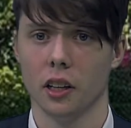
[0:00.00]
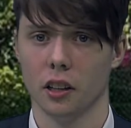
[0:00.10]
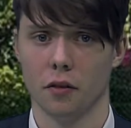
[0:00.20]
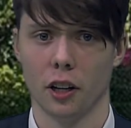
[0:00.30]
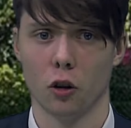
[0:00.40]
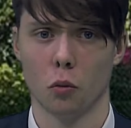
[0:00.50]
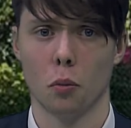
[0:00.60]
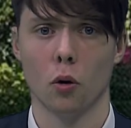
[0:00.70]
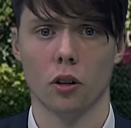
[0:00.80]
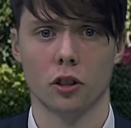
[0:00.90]
The final
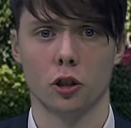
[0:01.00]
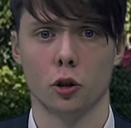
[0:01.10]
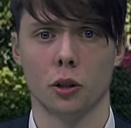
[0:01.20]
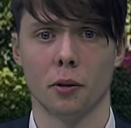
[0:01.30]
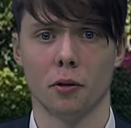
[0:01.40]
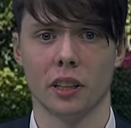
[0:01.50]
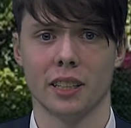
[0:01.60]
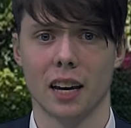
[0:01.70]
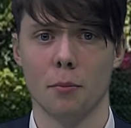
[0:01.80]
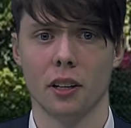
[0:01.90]
report is due to be released
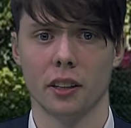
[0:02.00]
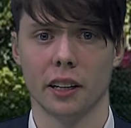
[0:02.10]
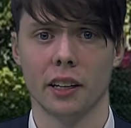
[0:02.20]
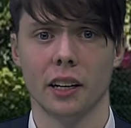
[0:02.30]
imminently,